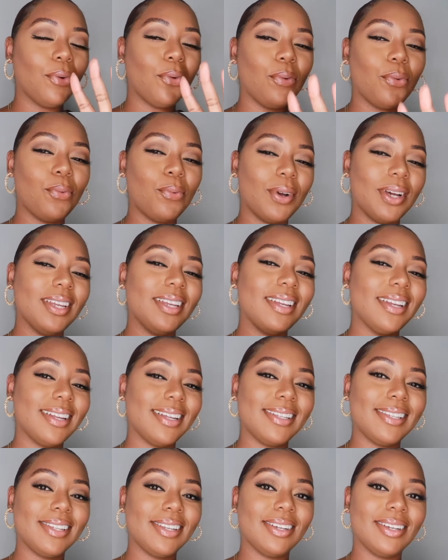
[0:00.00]
What did
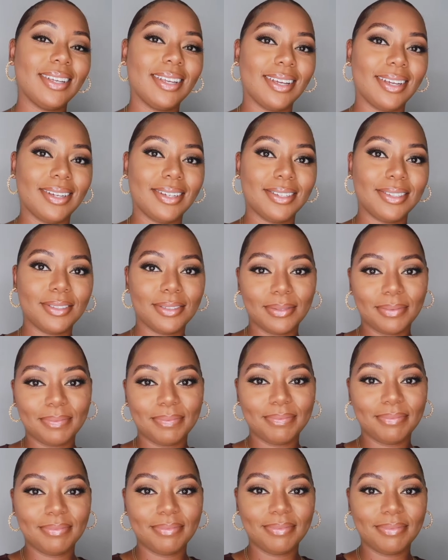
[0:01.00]
I tell y'all?
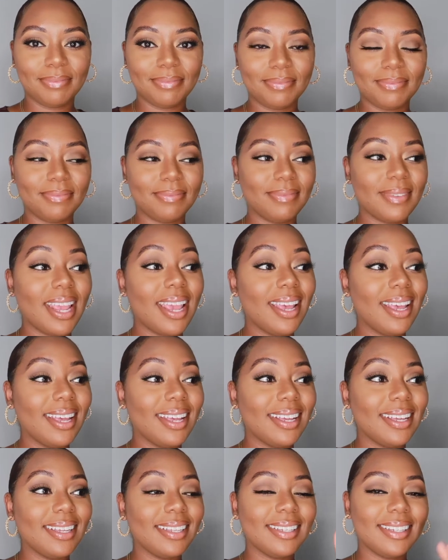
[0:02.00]

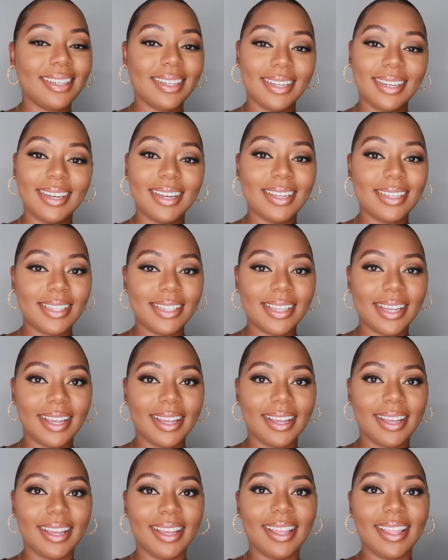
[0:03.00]
Didn't I
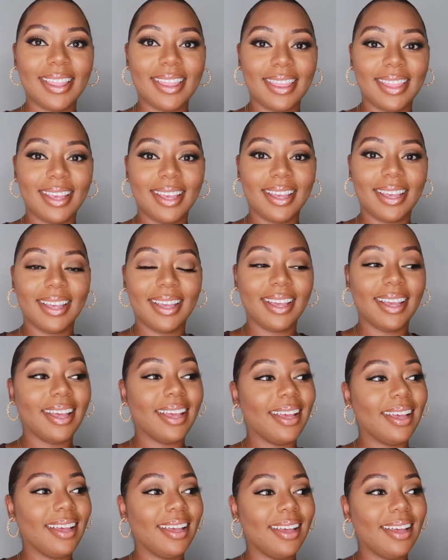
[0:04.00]
say
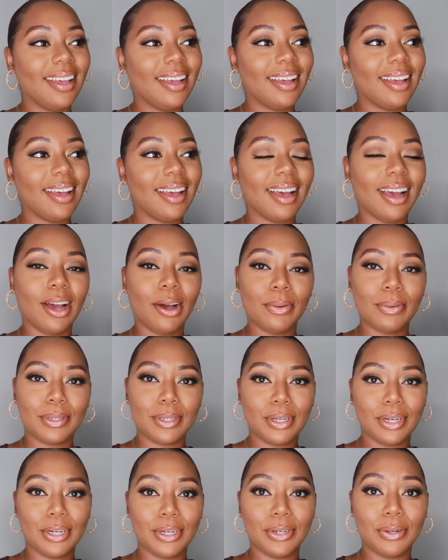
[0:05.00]
that I was
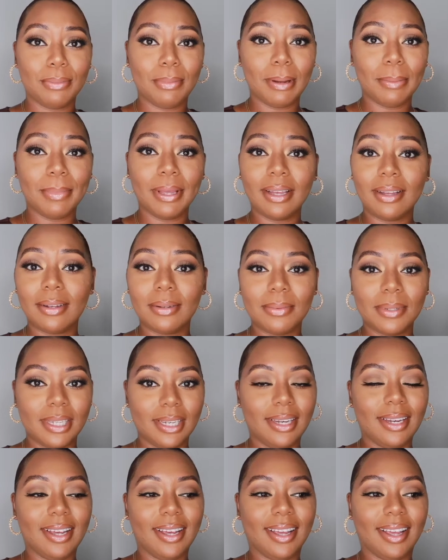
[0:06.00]
gonna do my makeup
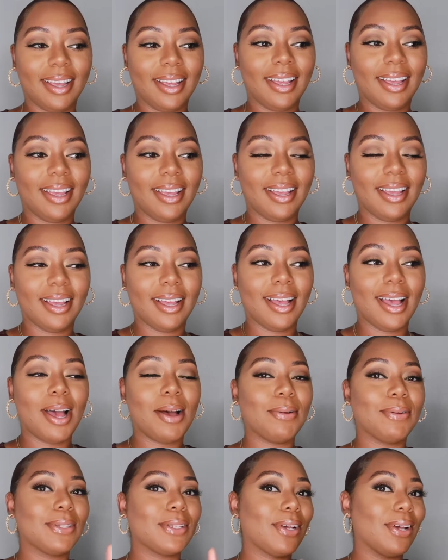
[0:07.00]
today? I
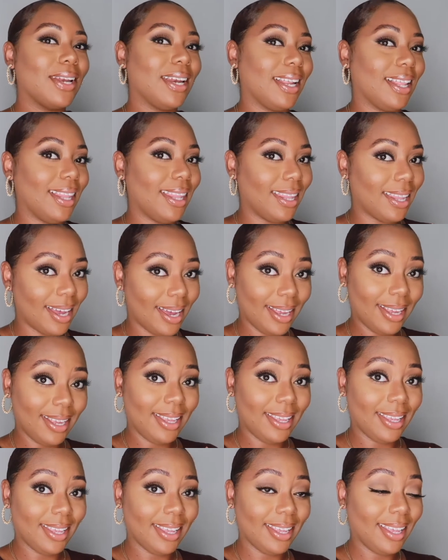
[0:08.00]
was gonna
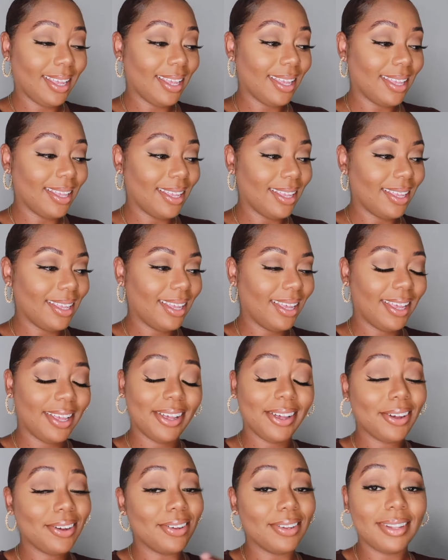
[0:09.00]
like it
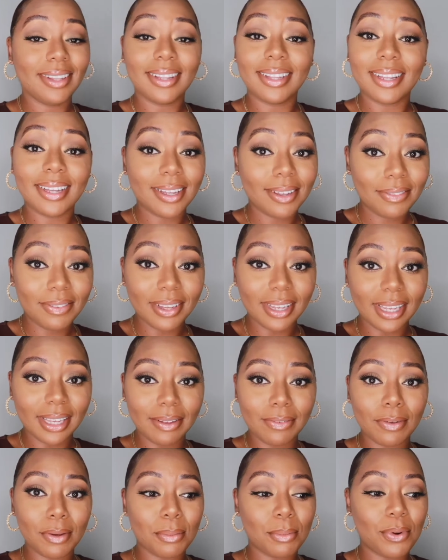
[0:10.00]
love it
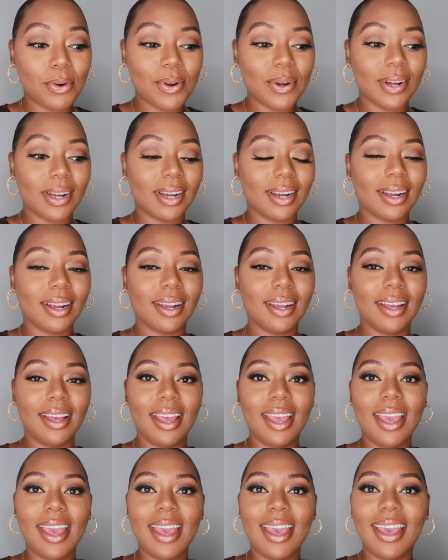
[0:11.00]
even more
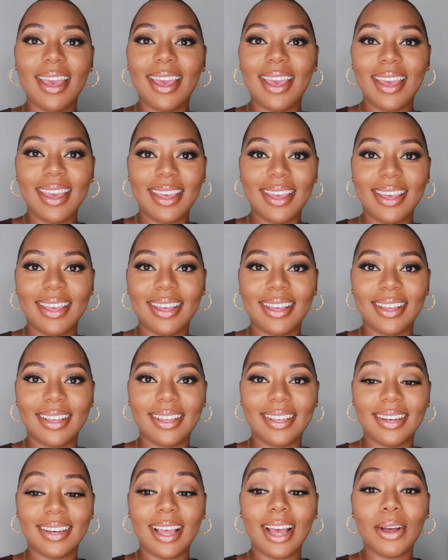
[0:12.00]

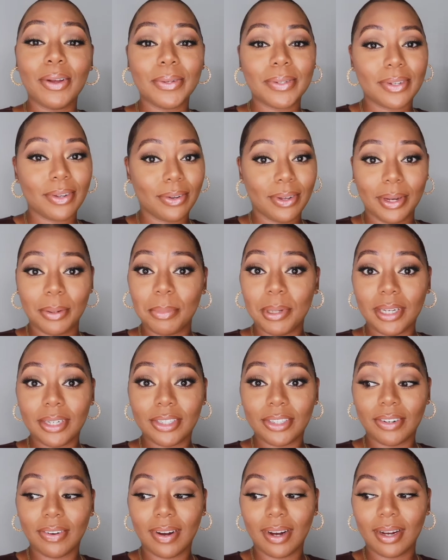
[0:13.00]
and I was gonna get a
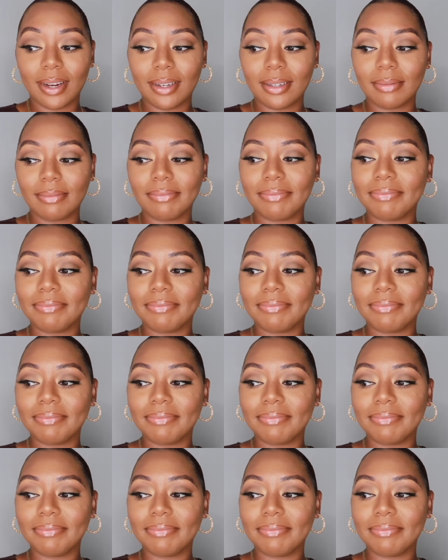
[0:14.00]
picture right